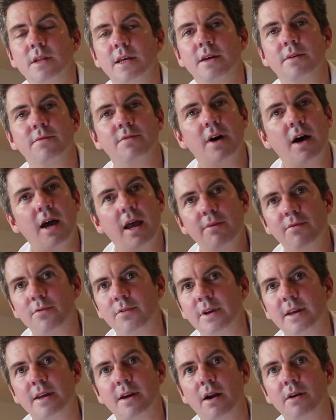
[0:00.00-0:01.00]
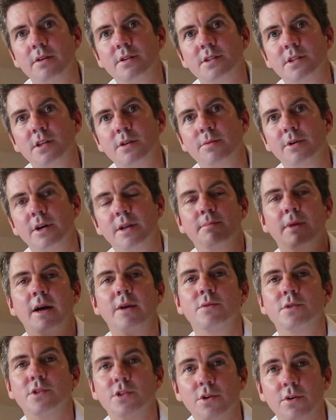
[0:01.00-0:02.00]
They convert every currency put in.
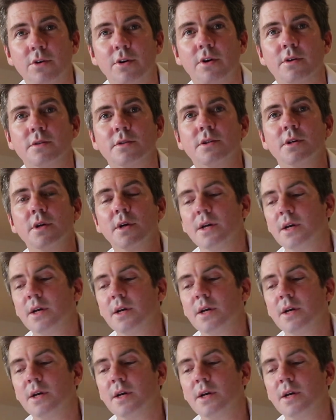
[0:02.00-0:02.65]
Mine was euros.